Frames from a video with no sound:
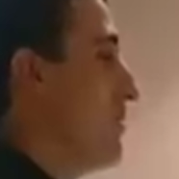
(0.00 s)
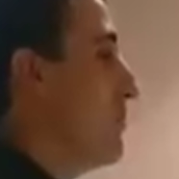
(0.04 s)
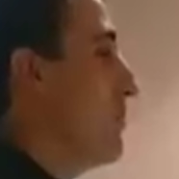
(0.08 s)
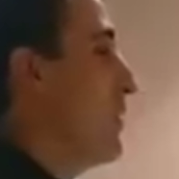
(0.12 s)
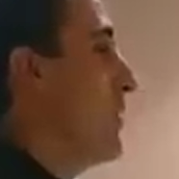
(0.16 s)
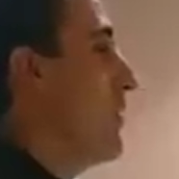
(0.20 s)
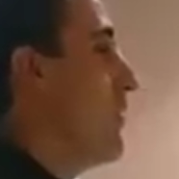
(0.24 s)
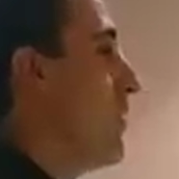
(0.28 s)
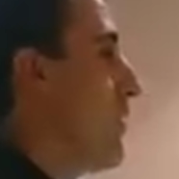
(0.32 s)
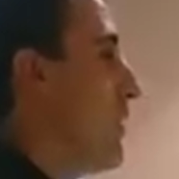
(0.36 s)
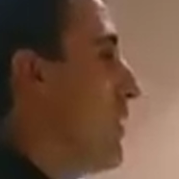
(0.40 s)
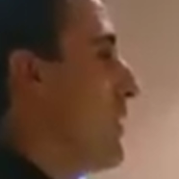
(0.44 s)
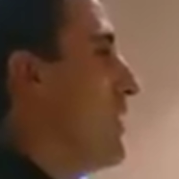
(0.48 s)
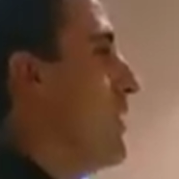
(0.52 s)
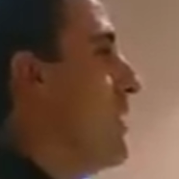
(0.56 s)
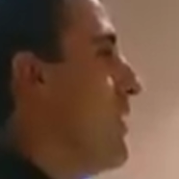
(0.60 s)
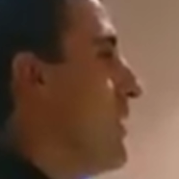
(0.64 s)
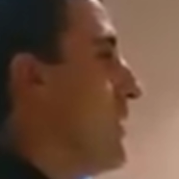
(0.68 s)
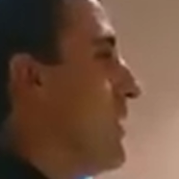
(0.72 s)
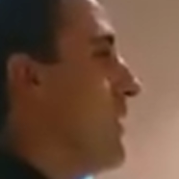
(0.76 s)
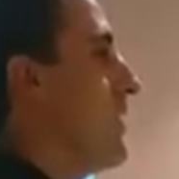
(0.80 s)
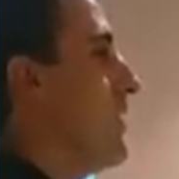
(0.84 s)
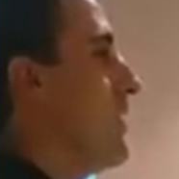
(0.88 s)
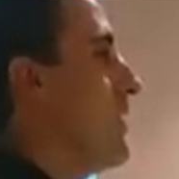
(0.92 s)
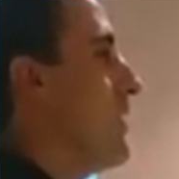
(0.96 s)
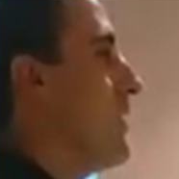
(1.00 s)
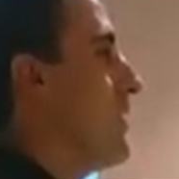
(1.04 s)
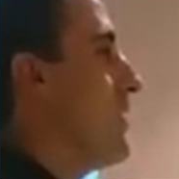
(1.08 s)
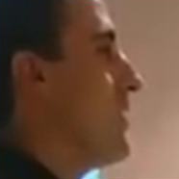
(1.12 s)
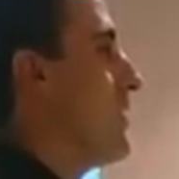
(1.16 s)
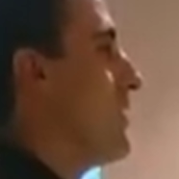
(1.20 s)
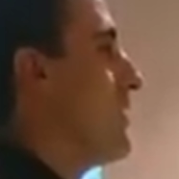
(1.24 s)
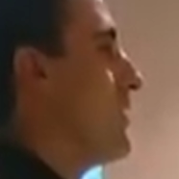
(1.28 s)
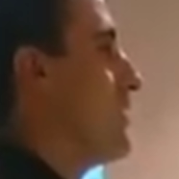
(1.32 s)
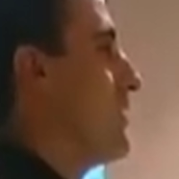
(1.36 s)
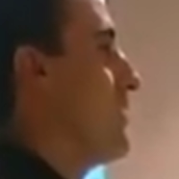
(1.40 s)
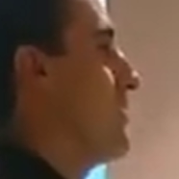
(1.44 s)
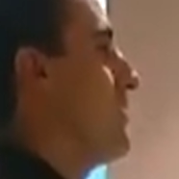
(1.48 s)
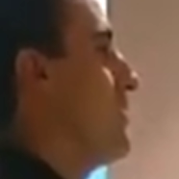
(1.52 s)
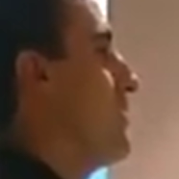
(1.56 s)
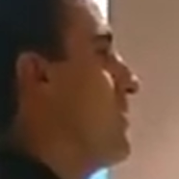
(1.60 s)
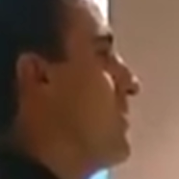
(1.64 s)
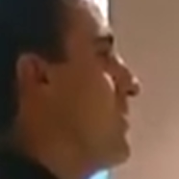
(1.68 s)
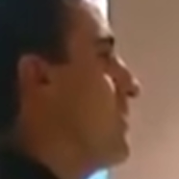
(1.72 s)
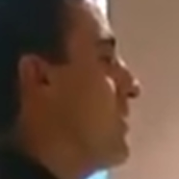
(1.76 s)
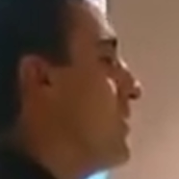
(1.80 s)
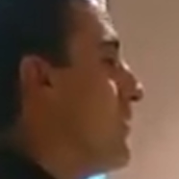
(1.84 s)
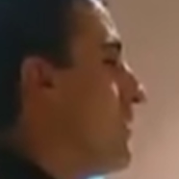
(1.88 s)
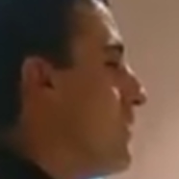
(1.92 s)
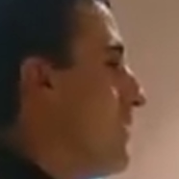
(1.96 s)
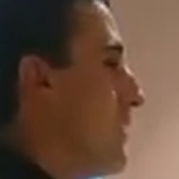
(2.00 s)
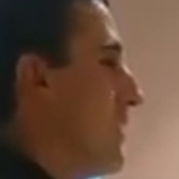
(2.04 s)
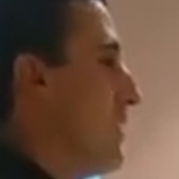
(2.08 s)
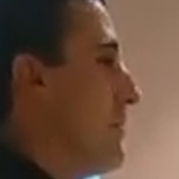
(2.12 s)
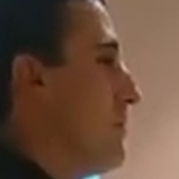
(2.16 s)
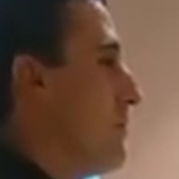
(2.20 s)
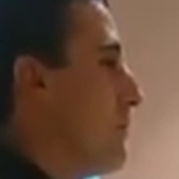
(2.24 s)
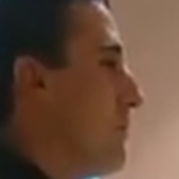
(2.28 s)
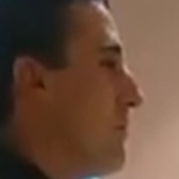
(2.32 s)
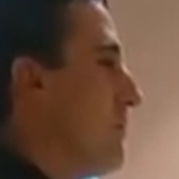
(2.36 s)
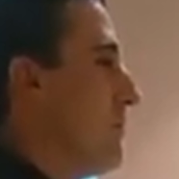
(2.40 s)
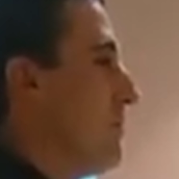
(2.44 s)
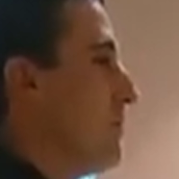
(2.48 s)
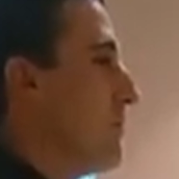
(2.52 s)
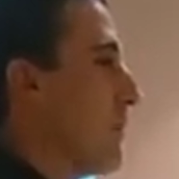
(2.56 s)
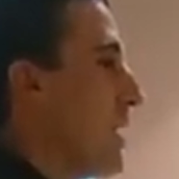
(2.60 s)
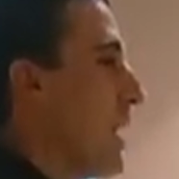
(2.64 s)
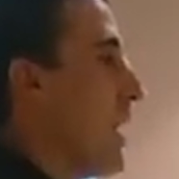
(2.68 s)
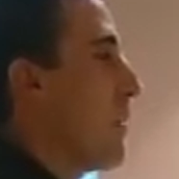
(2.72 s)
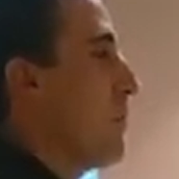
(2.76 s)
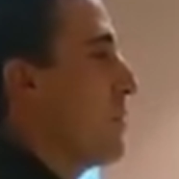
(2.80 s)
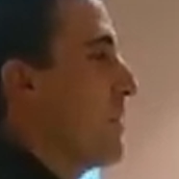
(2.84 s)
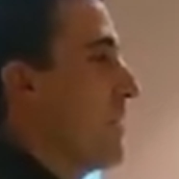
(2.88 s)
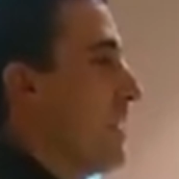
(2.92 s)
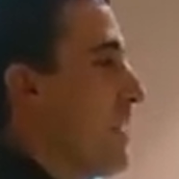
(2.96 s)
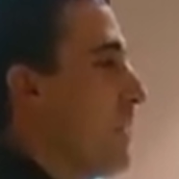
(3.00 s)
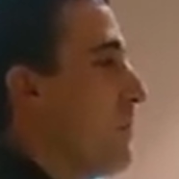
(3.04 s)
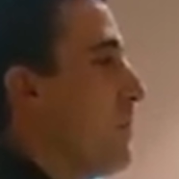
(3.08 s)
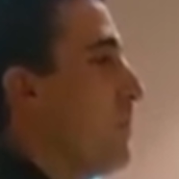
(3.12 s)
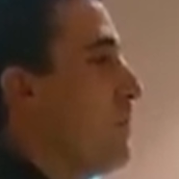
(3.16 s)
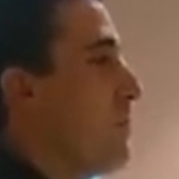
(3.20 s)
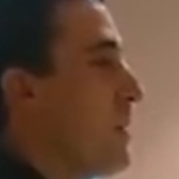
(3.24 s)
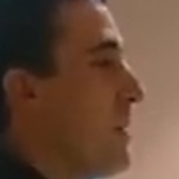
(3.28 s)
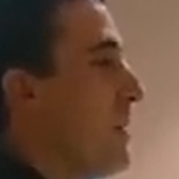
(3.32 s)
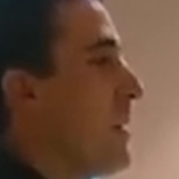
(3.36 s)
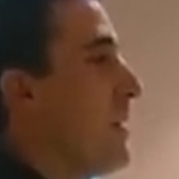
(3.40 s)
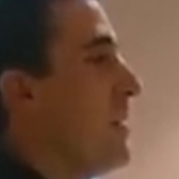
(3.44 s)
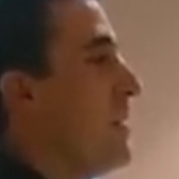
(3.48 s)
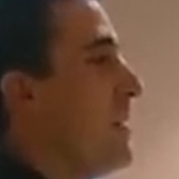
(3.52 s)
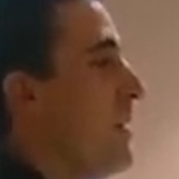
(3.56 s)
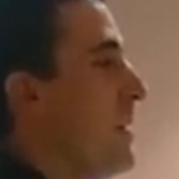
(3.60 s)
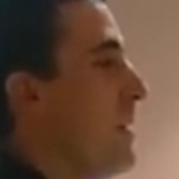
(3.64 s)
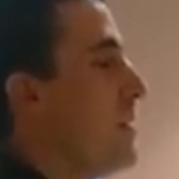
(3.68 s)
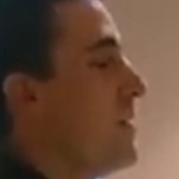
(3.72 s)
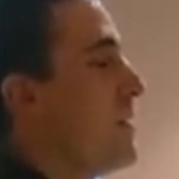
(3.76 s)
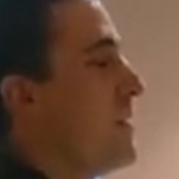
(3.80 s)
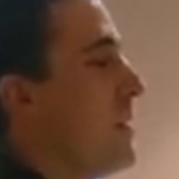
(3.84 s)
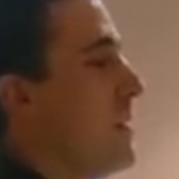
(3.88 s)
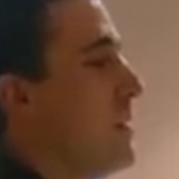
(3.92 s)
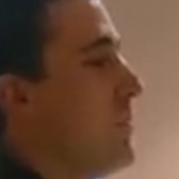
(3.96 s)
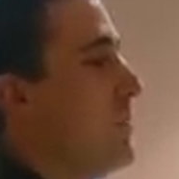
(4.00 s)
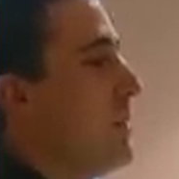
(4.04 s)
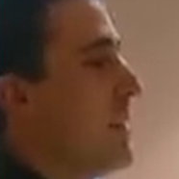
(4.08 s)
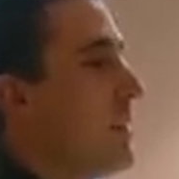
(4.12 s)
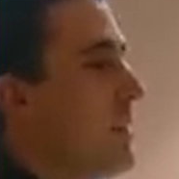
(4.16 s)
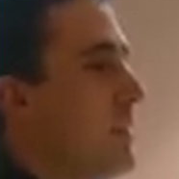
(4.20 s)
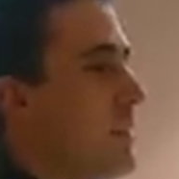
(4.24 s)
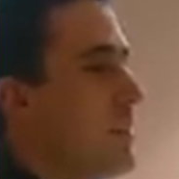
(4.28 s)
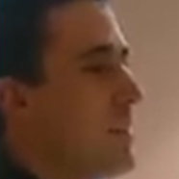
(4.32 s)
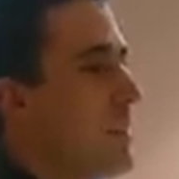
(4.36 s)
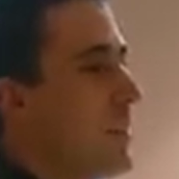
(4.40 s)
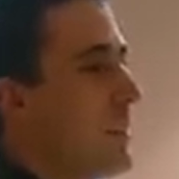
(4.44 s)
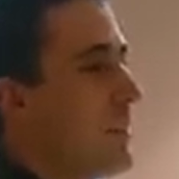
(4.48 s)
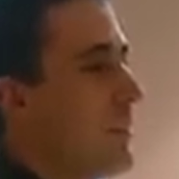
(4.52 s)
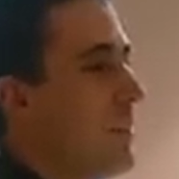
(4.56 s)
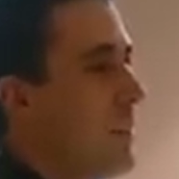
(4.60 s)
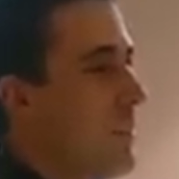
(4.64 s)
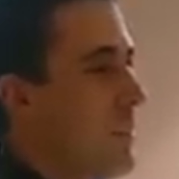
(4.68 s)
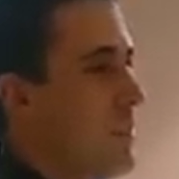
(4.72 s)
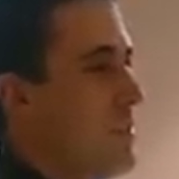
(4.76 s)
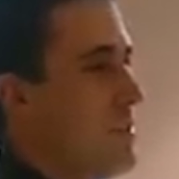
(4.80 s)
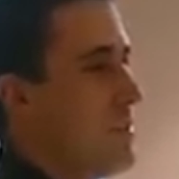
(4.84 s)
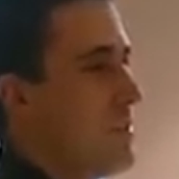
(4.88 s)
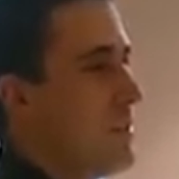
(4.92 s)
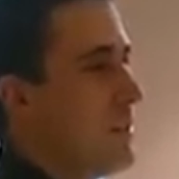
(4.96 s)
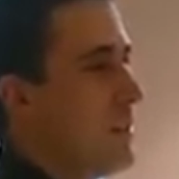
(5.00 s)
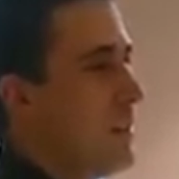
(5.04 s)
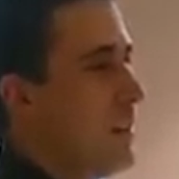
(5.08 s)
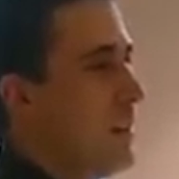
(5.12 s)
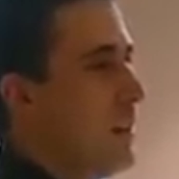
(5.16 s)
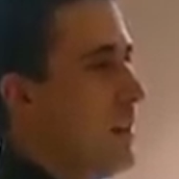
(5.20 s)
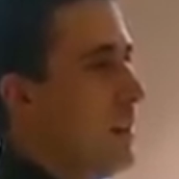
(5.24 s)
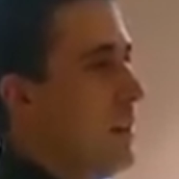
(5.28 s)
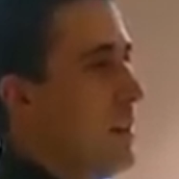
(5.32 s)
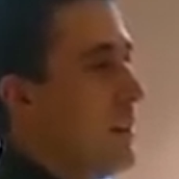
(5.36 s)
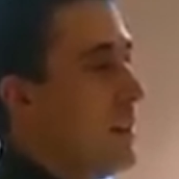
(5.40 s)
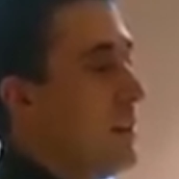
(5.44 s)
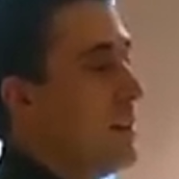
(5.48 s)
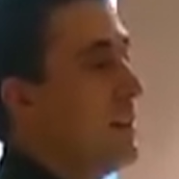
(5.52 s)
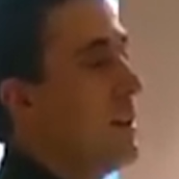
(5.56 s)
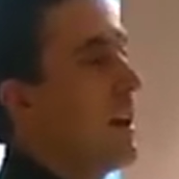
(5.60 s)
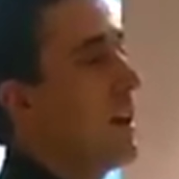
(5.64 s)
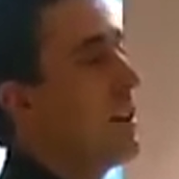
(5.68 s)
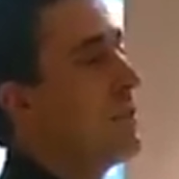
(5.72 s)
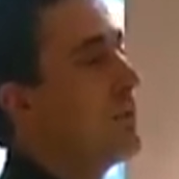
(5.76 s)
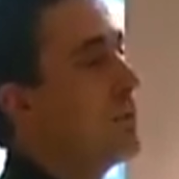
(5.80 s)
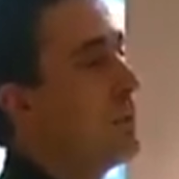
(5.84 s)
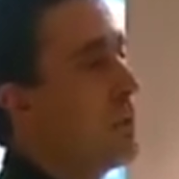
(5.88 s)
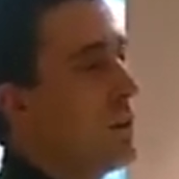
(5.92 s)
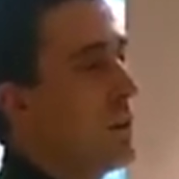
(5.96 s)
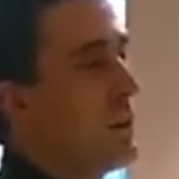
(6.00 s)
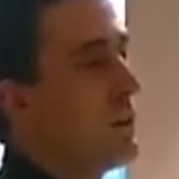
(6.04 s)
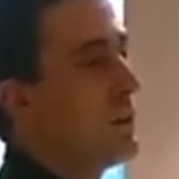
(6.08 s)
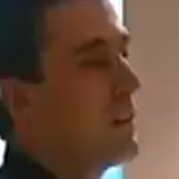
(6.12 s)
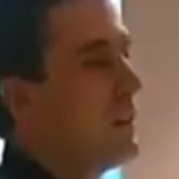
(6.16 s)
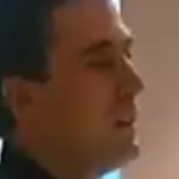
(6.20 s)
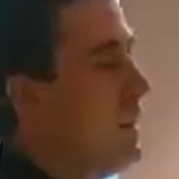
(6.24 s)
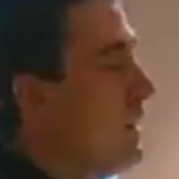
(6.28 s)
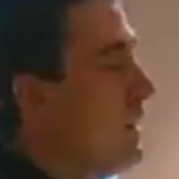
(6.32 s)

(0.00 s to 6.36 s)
we're not here to, play with anyone. We are dead set about this technology. It does work.